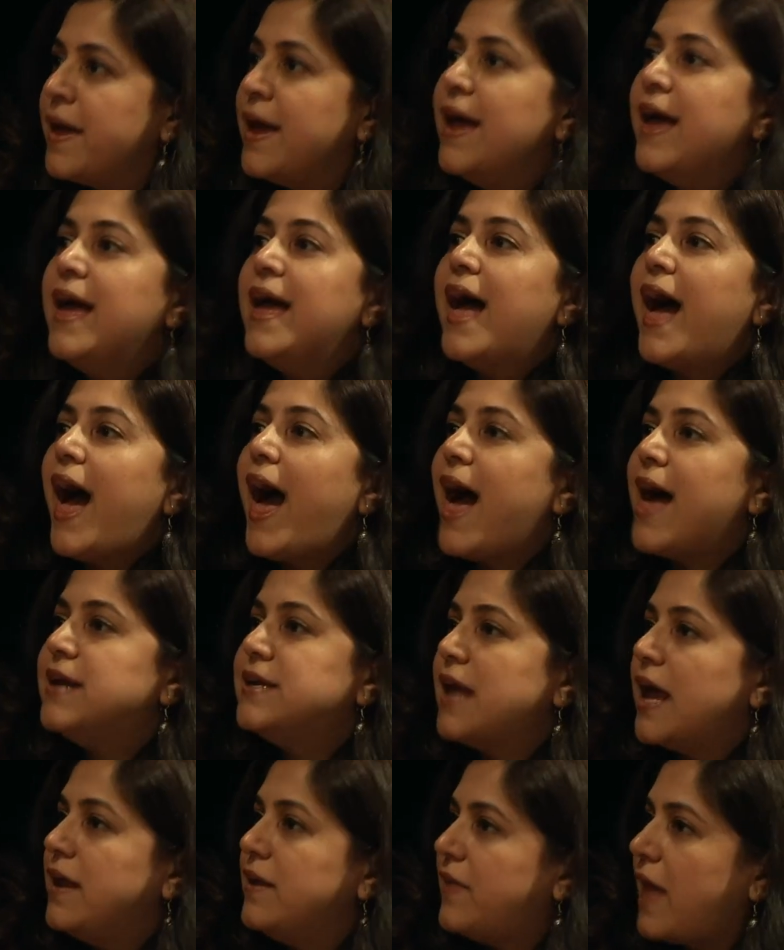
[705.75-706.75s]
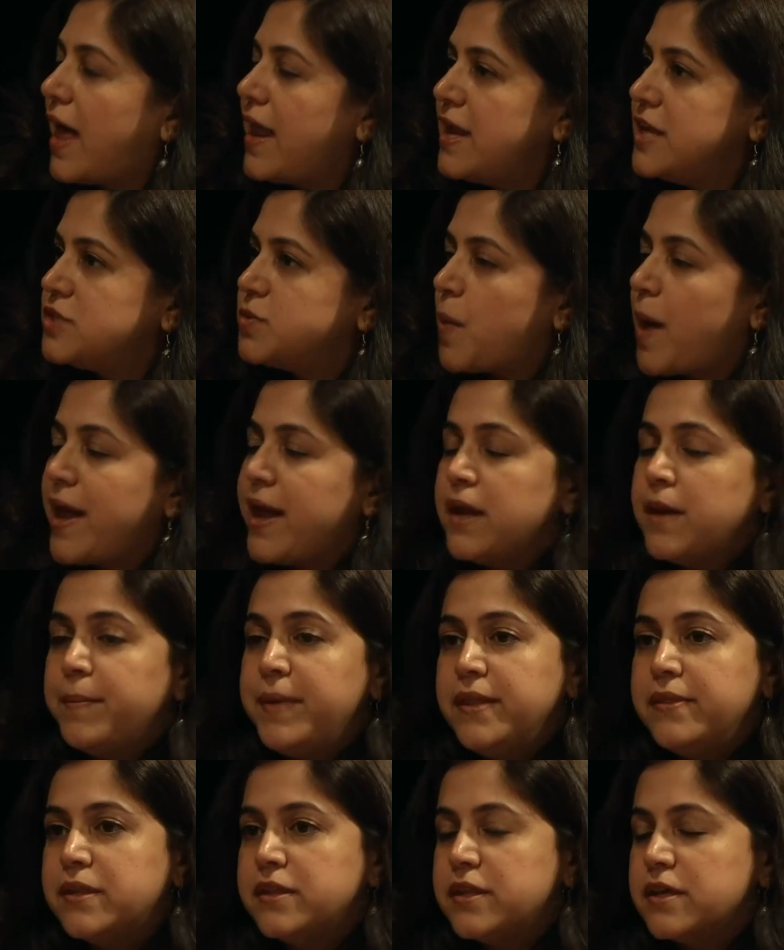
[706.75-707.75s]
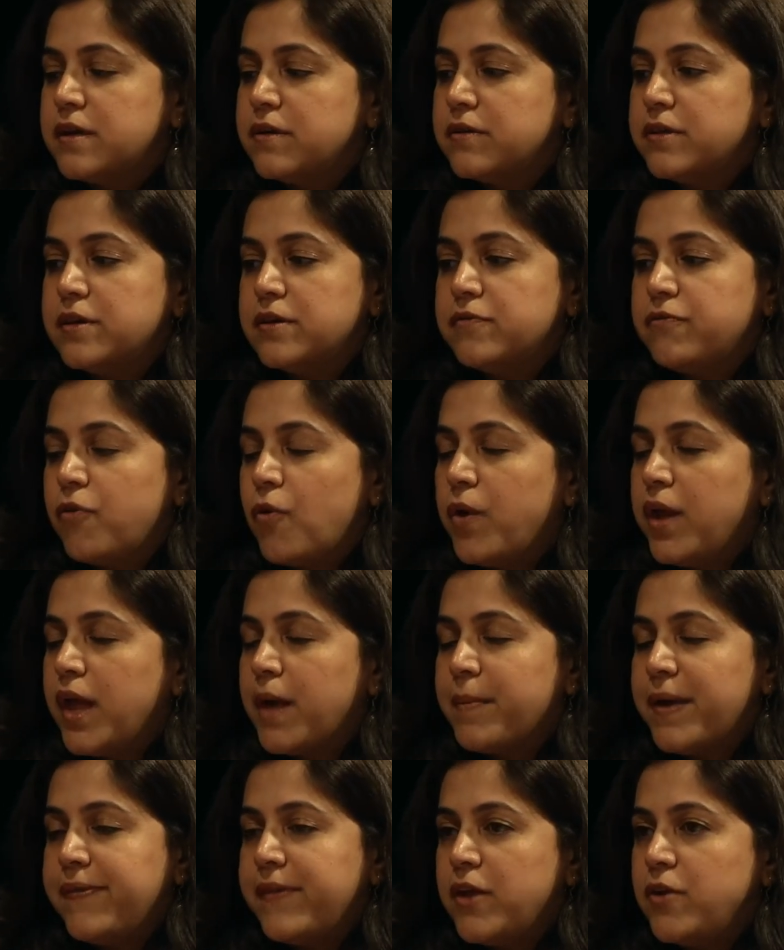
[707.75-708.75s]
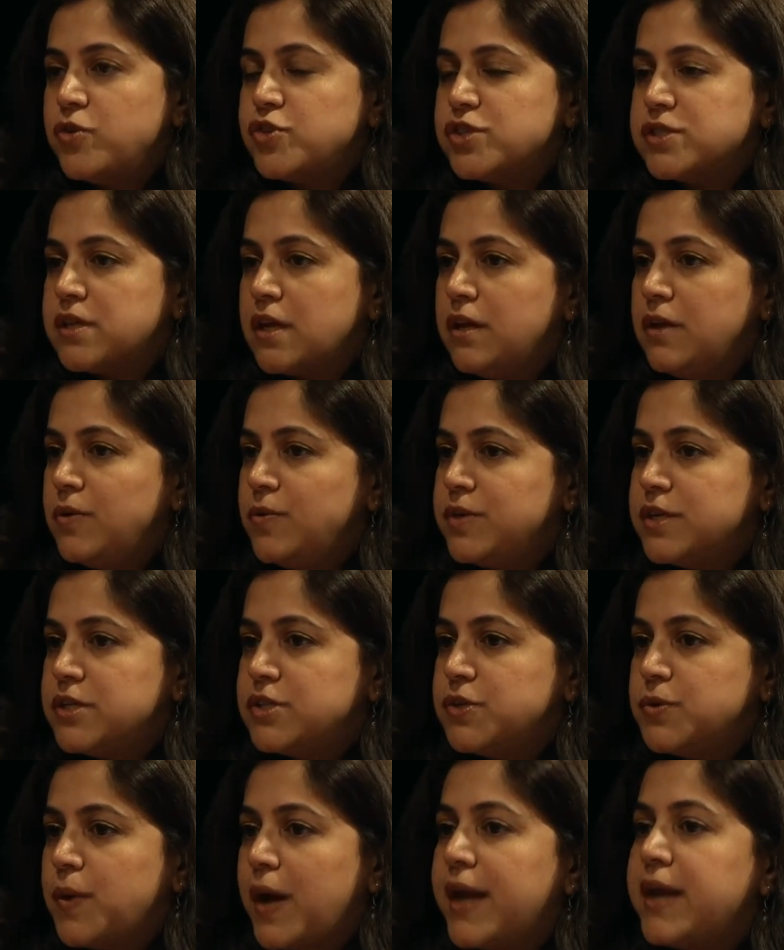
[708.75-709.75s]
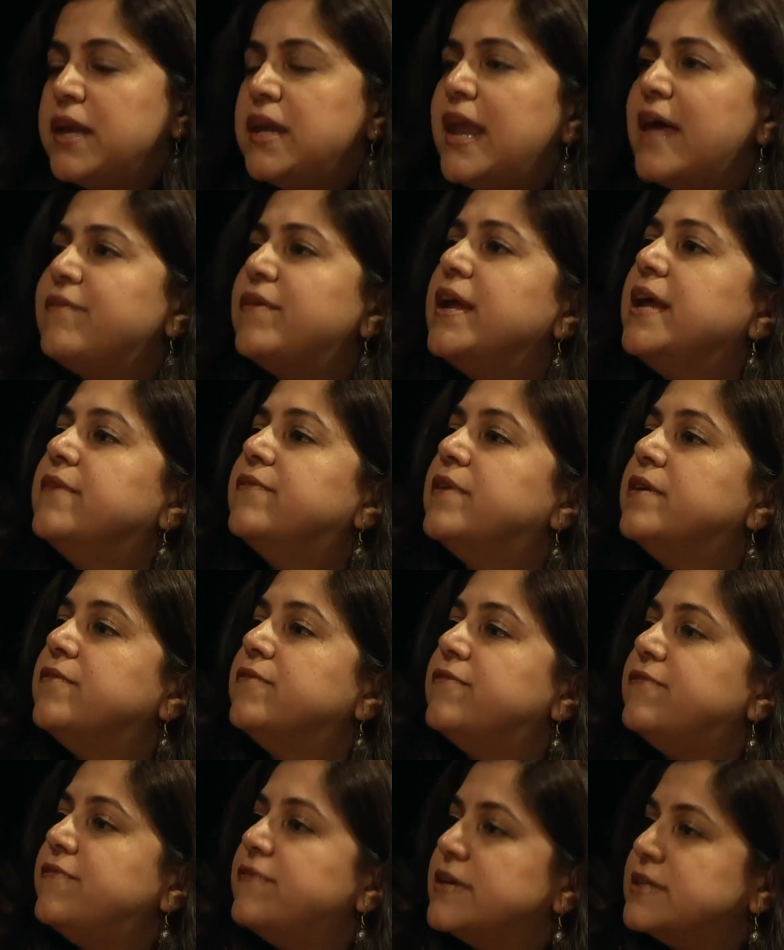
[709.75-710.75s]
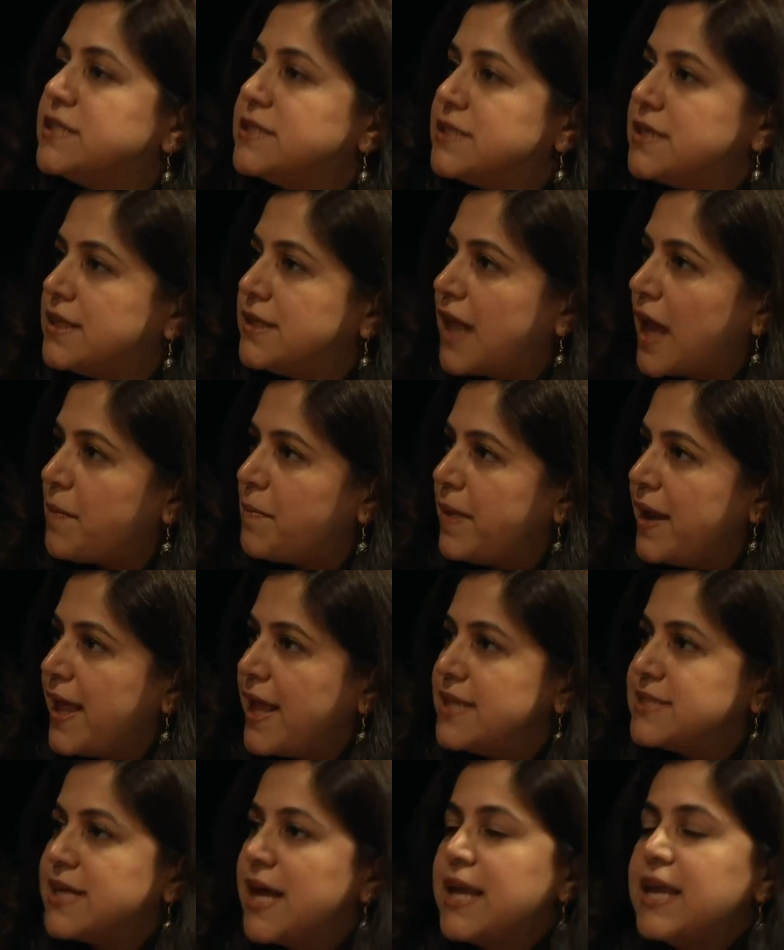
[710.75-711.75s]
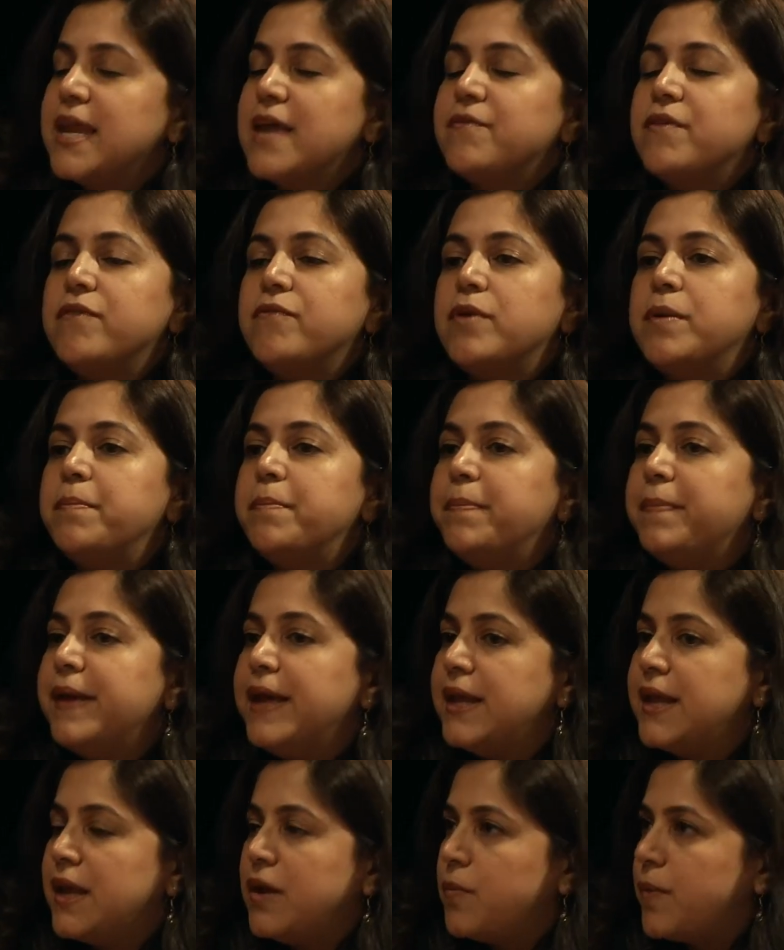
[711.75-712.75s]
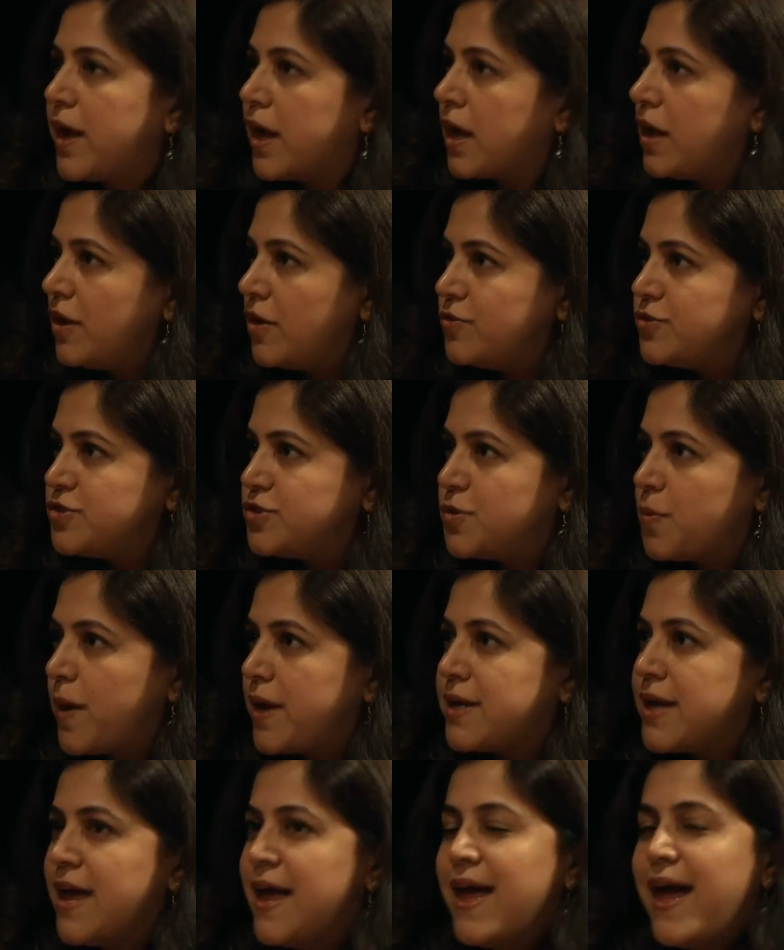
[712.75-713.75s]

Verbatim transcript: Yeah. And and that is why, and I mean, the, the four young men that you just alluded to had never even visited that nope. place, had never even been anywhere close to it.